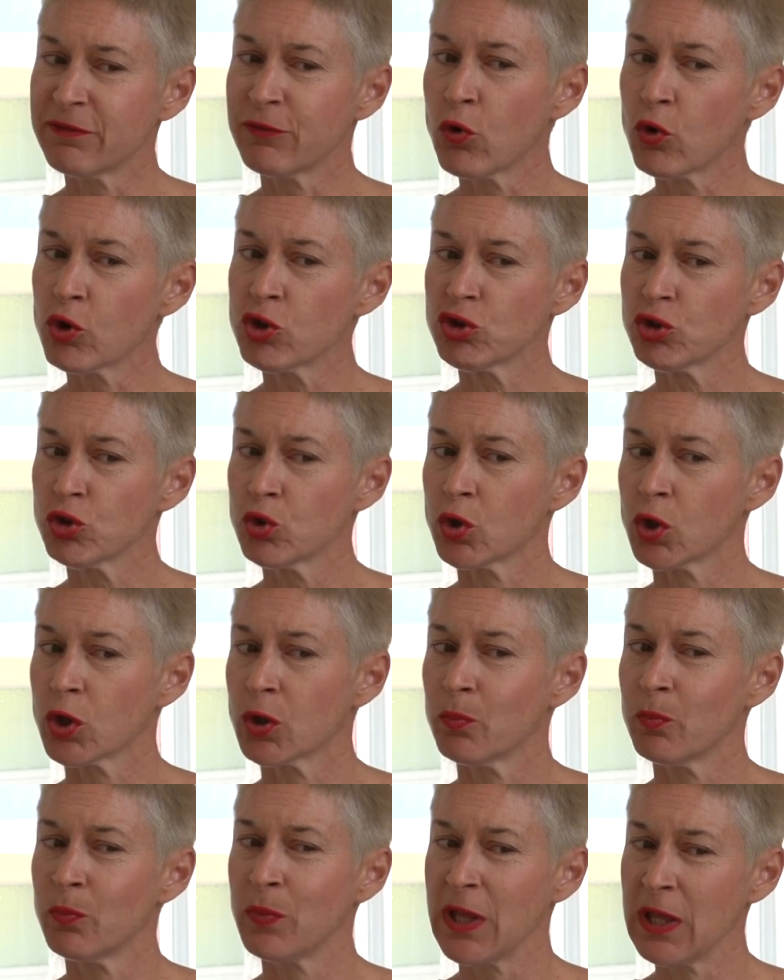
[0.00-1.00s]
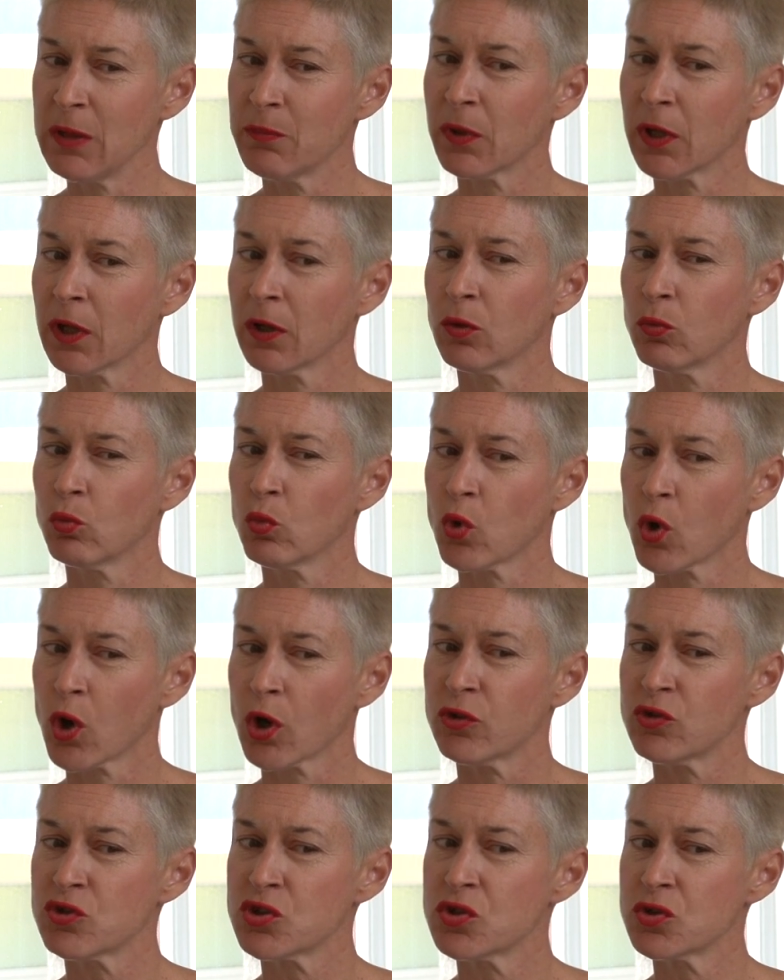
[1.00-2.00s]
for sure, people
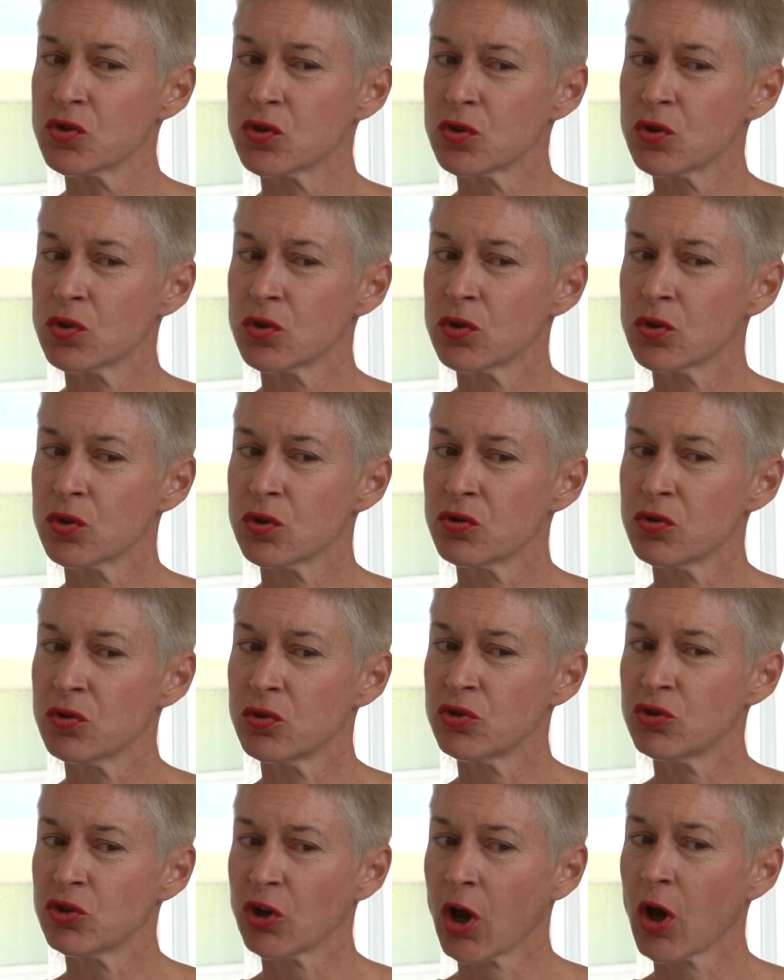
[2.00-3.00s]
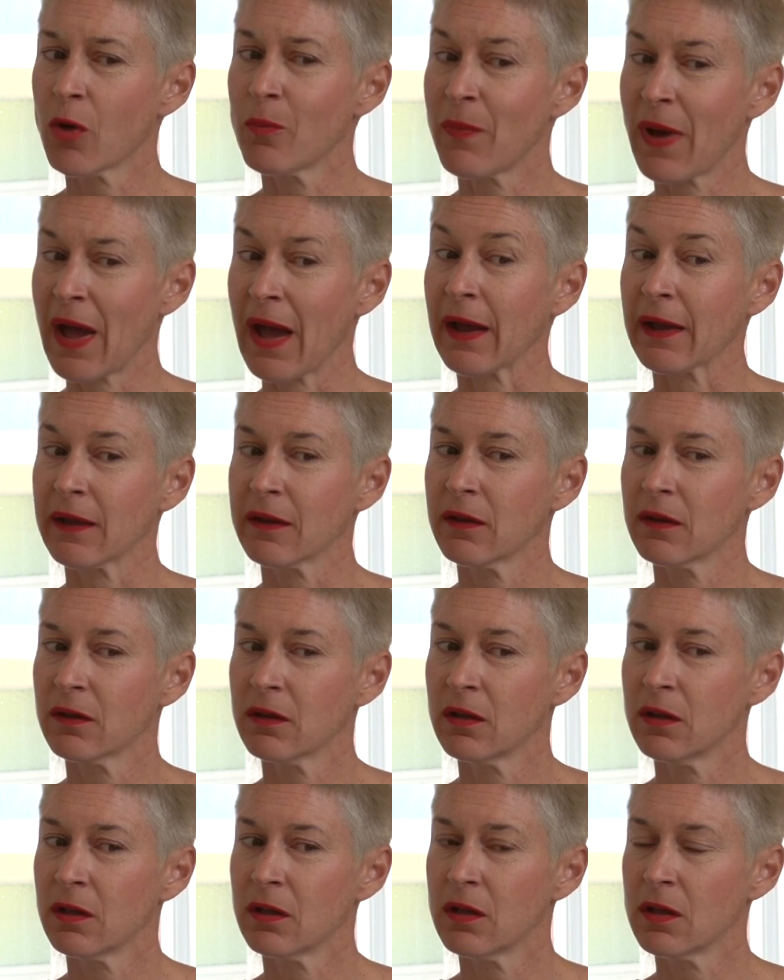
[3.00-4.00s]
want to come back
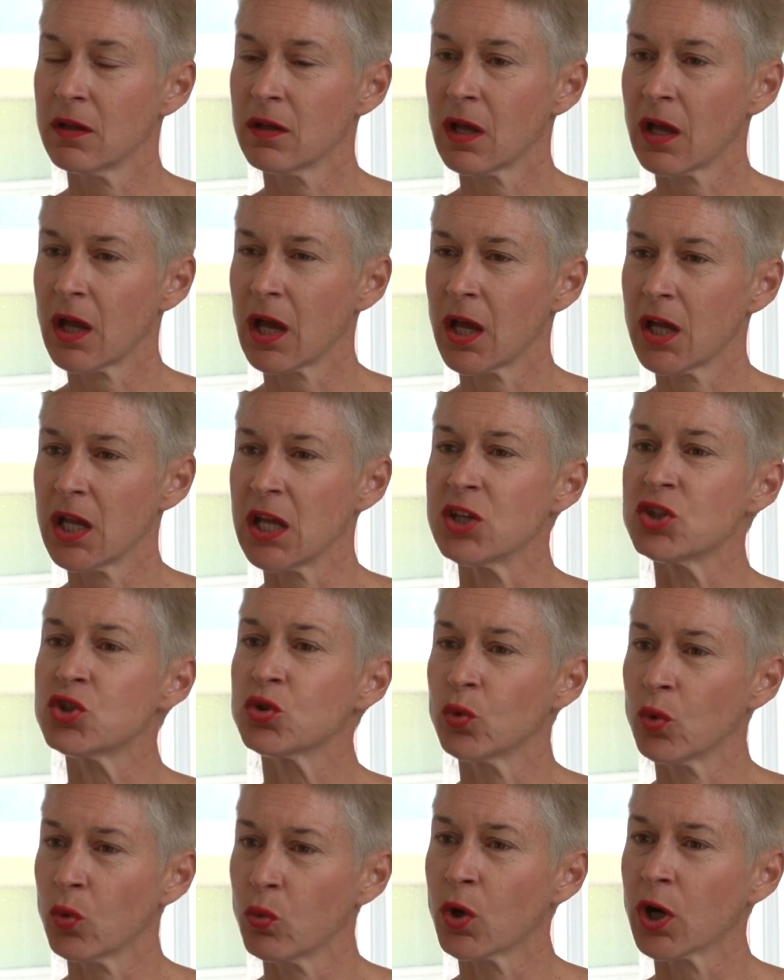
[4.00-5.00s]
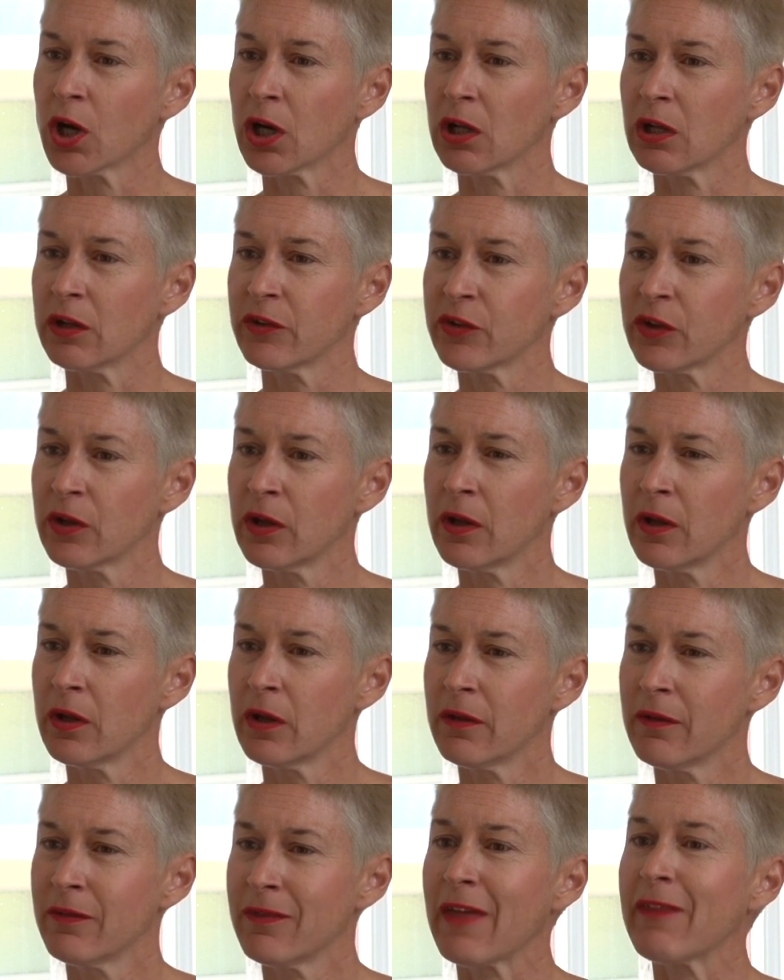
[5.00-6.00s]
into a world
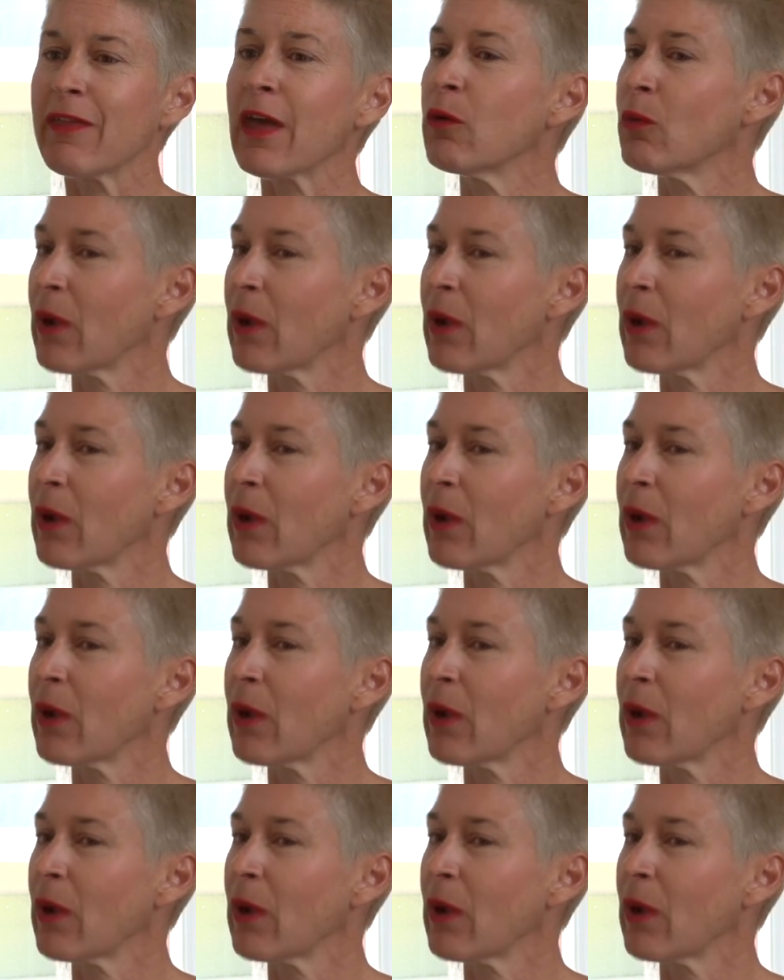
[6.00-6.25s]
that they